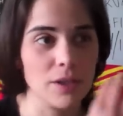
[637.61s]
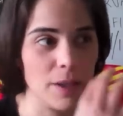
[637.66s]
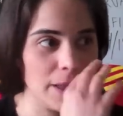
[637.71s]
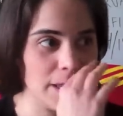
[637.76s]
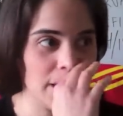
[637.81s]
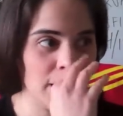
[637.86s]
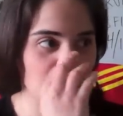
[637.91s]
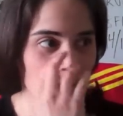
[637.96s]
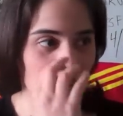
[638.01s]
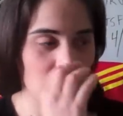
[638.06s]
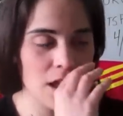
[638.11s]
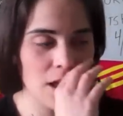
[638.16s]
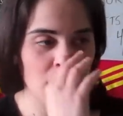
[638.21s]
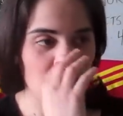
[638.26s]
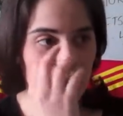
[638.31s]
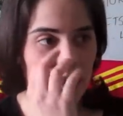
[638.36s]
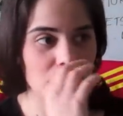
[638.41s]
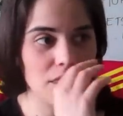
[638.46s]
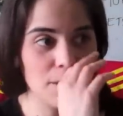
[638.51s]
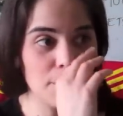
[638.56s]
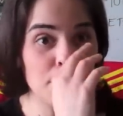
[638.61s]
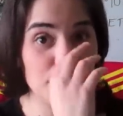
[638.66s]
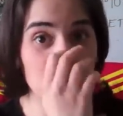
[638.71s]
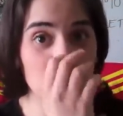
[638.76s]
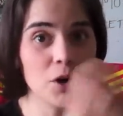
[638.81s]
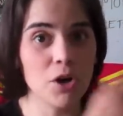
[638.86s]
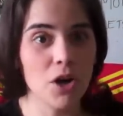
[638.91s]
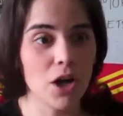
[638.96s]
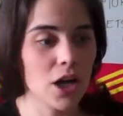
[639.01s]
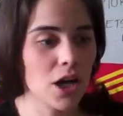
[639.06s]
Like the
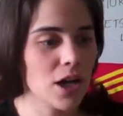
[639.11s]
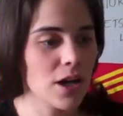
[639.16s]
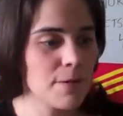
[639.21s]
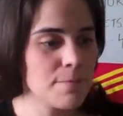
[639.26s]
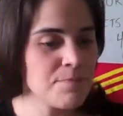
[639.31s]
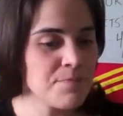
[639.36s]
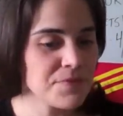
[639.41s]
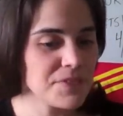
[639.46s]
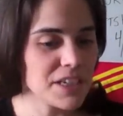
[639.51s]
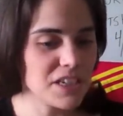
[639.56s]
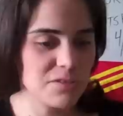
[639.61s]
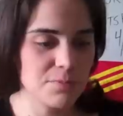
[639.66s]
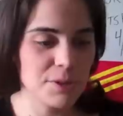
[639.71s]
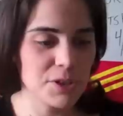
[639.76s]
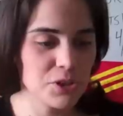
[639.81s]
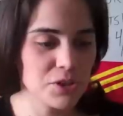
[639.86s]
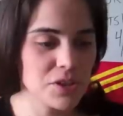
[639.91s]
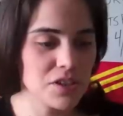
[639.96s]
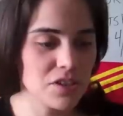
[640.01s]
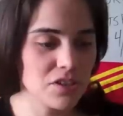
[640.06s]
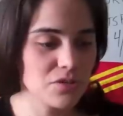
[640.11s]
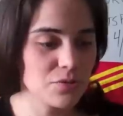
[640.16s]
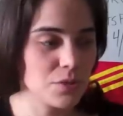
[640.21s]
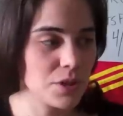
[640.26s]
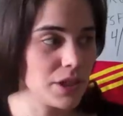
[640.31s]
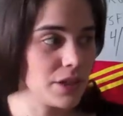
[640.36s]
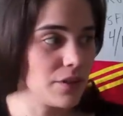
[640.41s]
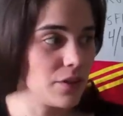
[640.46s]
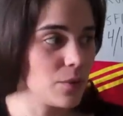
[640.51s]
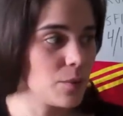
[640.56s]
book, especially this
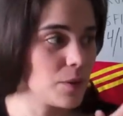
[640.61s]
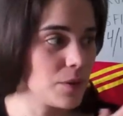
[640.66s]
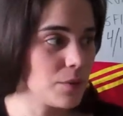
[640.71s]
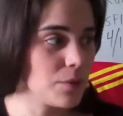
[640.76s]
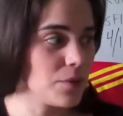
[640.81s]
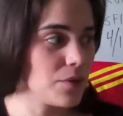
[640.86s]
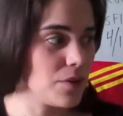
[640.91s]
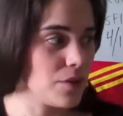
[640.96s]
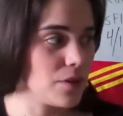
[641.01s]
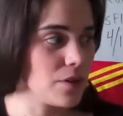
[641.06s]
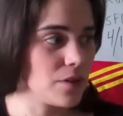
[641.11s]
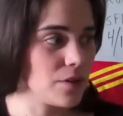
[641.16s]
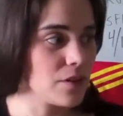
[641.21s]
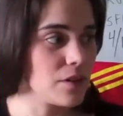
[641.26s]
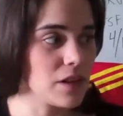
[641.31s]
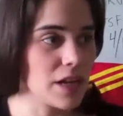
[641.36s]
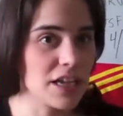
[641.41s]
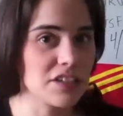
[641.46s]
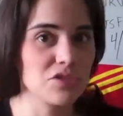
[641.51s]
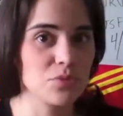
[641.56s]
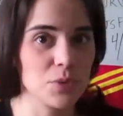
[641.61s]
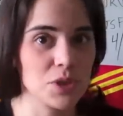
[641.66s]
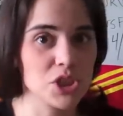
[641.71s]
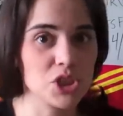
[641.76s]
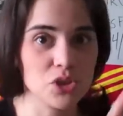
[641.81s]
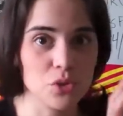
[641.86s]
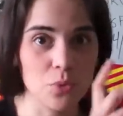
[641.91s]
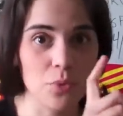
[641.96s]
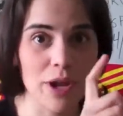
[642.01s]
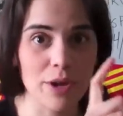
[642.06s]
one, the one the the last
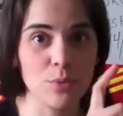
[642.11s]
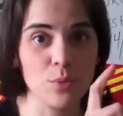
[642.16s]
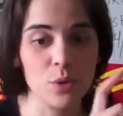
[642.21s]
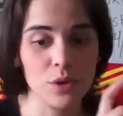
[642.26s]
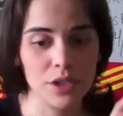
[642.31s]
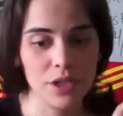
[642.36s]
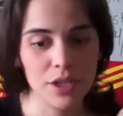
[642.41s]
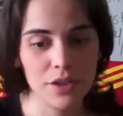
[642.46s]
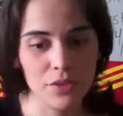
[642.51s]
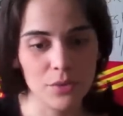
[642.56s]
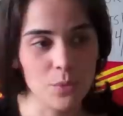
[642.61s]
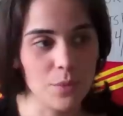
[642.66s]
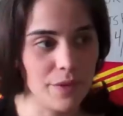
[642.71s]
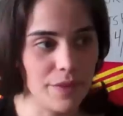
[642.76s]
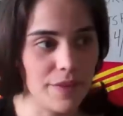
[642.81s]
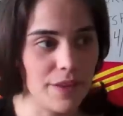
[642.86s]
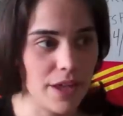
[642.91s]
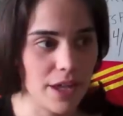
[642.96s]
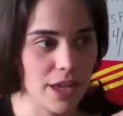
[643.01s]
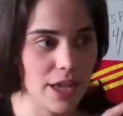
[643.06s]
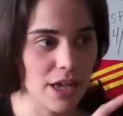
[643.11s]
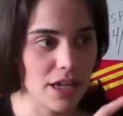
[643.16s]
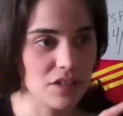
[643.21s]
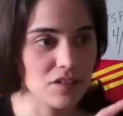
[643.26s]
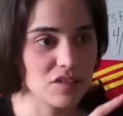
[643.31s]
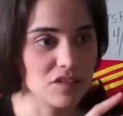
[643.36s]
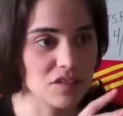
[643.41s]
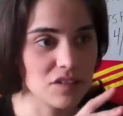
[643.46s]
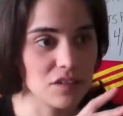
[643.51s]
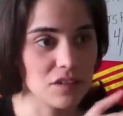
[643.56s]
wish, the red one, the one that
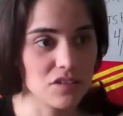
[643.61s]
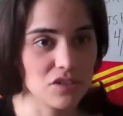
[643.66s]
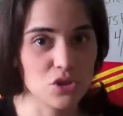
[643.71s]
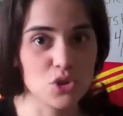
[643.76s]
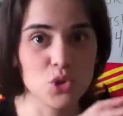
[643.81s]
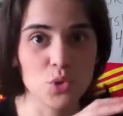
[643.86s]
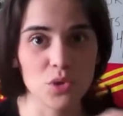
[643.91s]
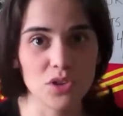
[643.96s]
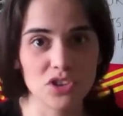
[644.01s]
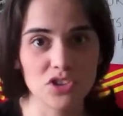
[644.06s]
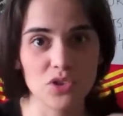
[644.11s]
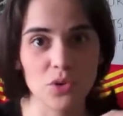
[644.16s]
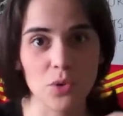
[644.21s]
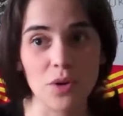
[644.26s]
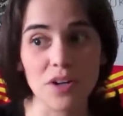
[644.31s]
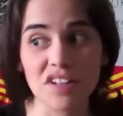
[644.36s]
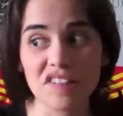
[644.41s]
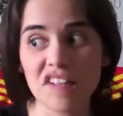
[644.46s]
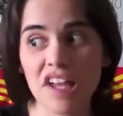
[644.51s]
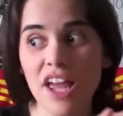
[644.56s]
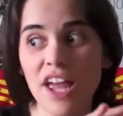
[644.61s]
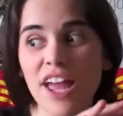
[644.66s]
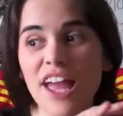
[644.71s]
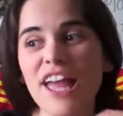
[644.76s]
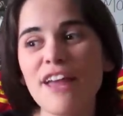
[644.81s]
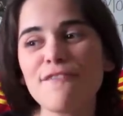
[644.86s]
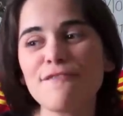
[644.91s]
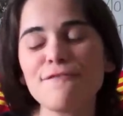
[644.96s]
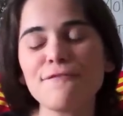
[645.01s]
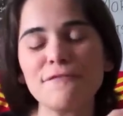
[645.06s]
has the short stories,
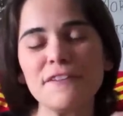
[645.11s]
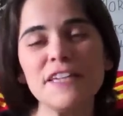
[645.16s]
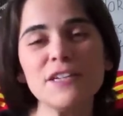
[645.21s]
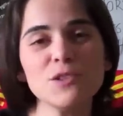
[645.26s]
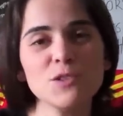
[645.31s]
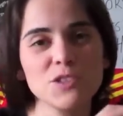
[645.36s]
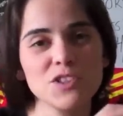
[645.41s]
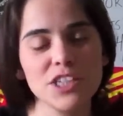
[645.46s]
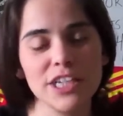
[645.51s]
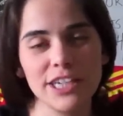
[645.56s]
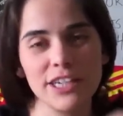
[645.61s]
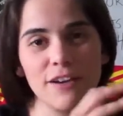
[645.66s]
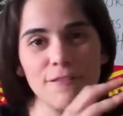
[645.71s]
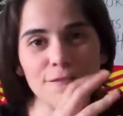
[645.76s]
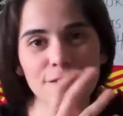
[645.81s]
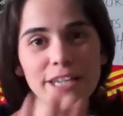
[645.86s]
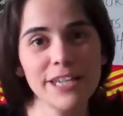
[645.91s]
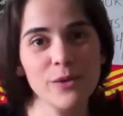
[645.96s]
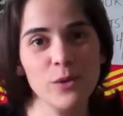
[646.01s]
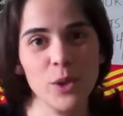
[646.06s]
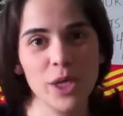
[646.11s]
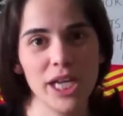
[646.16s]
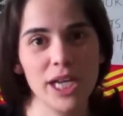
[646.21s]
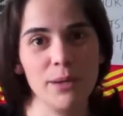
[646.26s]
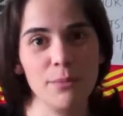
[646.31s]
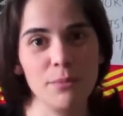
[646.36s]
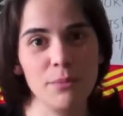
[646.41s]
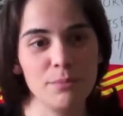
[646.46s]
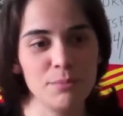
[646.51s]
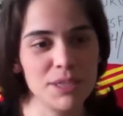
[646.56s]
it feels like a video
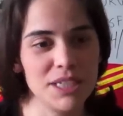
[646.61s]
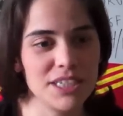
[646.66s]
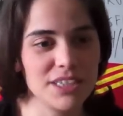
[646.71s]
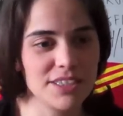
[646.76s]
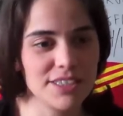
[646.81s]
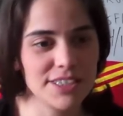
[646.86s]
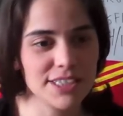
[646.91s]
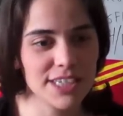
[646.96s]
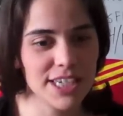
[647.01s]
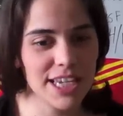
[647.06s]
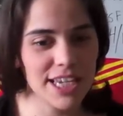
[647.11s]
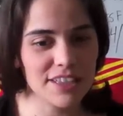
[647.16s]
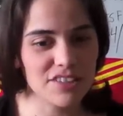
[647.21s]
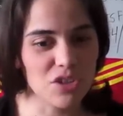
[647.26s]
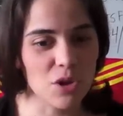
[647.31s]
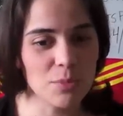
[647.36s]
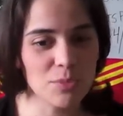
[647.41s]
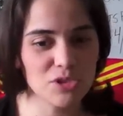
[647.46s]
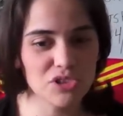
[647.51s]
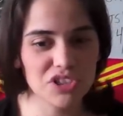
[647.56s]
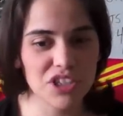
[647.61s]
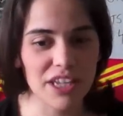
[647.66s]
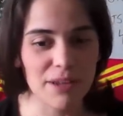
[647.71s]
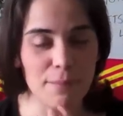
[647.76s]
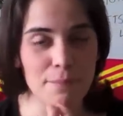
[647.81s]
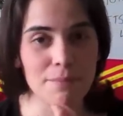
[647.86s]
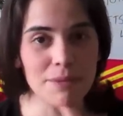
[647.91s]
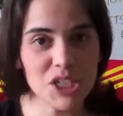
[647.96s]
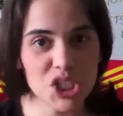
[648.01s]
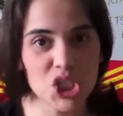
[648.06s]
game because it's almost
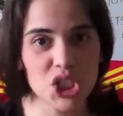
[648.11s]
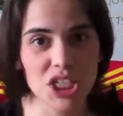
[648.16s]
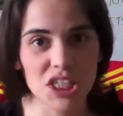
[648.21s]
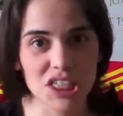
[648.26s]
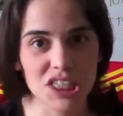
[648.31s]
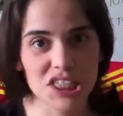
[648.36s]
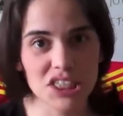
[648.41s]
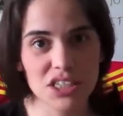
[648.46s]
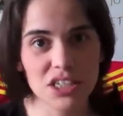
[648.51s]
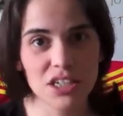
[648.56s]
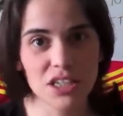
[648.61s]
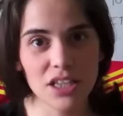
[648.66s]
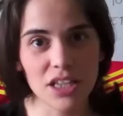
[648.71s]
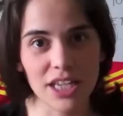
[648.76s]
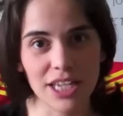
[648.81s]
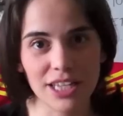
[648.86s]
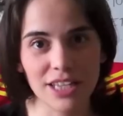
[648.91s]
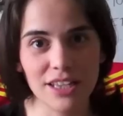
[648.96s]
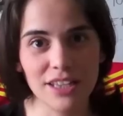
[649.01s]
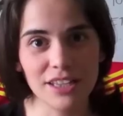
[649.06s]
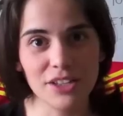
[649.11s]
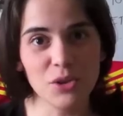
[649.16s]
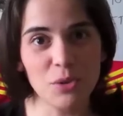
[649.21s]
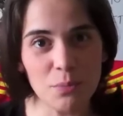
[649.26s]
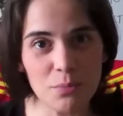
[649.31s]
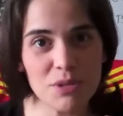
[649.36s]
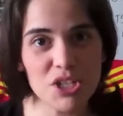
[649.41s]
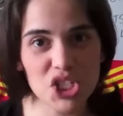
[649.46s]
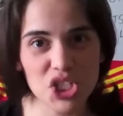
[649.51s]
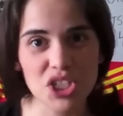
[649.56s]
like missions like little
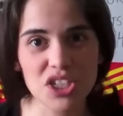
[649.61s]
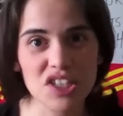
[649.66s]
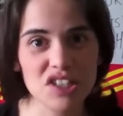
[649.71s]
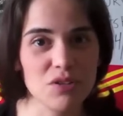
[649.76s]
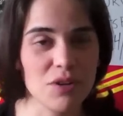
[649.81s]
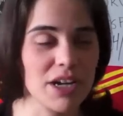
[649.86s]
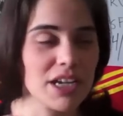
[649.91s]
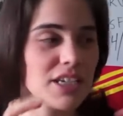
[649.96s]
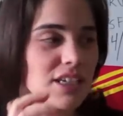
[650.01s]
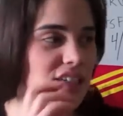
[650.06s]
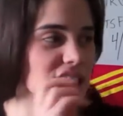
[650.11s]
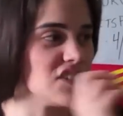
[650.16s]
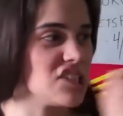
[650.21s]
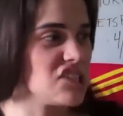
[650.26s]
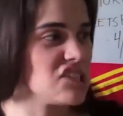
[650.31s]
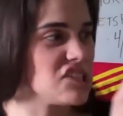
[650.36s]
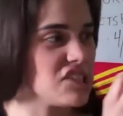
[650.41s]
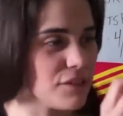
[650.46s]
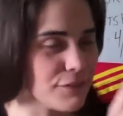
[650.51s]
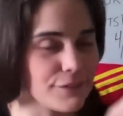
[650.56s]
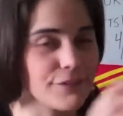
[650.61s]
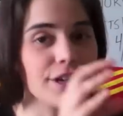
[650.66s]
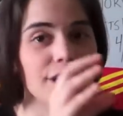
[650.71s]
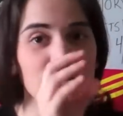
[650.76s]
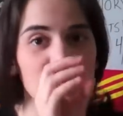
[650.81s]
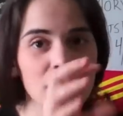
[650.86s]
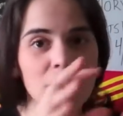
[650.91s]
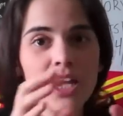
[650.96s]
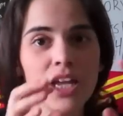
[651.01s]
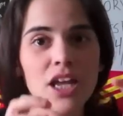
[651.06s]
missions, right? Because it's
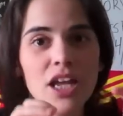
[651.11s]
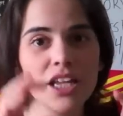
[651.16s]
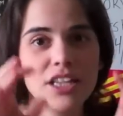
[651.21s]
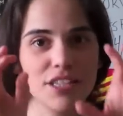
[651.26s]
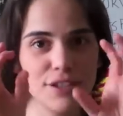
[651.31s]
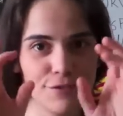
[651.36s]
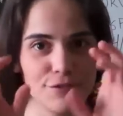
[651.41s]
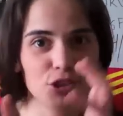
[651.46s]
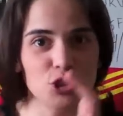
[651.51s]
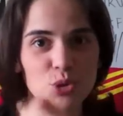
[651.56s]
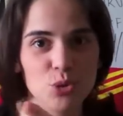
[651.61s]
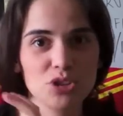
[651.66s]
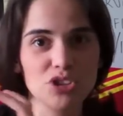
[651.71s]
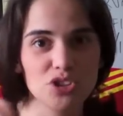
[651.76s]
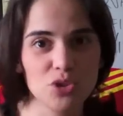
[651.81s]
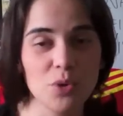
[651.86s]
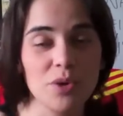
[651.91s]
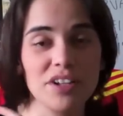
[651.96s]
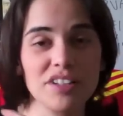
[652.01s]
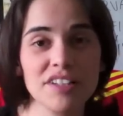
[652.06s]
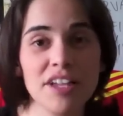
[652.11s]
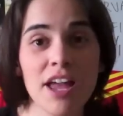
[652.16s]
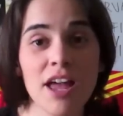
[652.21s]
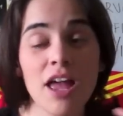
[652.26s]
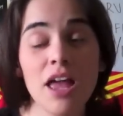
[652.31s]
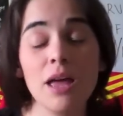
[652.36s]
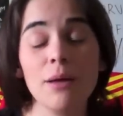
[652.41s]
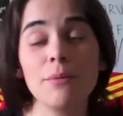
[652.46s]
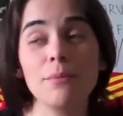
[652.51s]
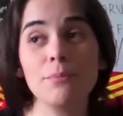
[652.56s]
different, different short stories,
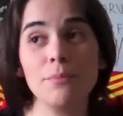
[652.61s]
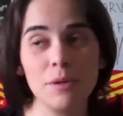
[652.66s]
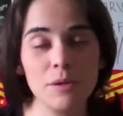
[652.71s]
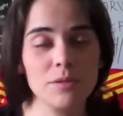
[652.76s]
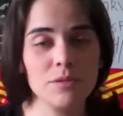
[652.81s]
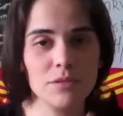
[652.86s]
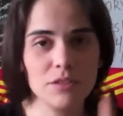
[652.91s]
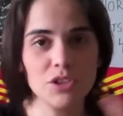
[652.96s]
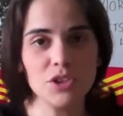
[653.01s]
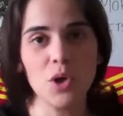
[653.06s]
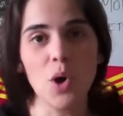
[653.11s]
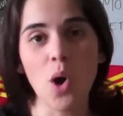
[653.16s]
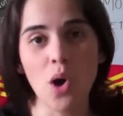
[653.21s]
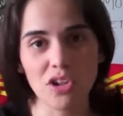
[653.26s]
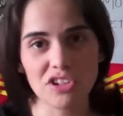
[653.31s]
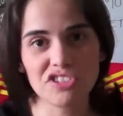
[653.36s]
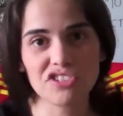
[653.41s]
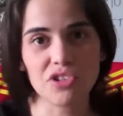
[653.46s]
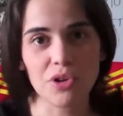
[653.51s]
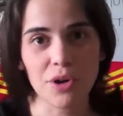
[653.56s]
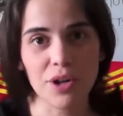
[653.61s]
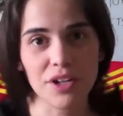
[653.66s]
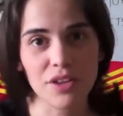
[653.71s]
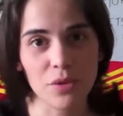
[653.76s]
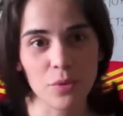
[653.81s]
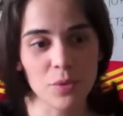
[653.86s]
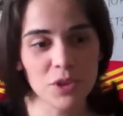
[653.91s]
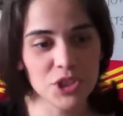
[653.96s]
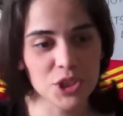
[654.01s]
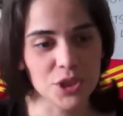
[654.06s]
but you know, all starring
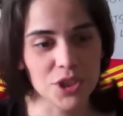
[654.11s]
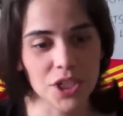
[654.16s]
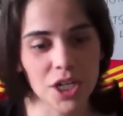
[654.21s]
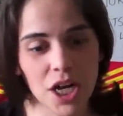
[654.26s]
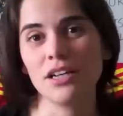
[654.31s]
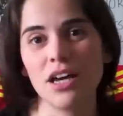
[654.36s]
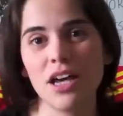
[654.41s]
The Witcher.